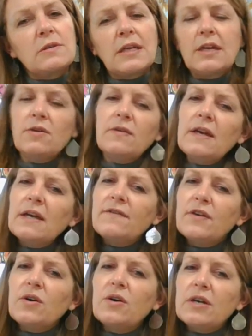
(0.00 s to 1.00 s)
can you think of
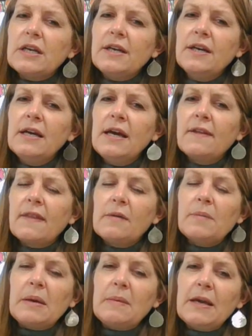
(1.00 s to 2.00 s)
a cookie that
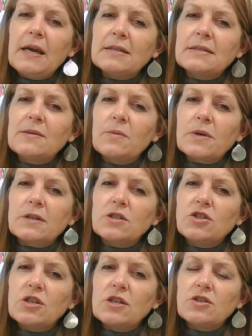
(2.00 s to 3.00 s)
maybe has the word
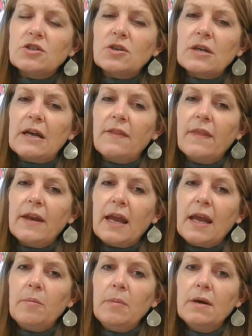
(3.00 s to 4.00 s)
ginger in the
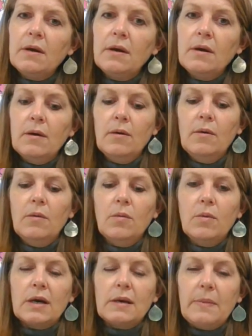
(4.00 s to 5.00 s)
name?
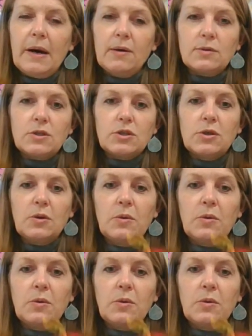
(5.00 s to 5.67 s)
What about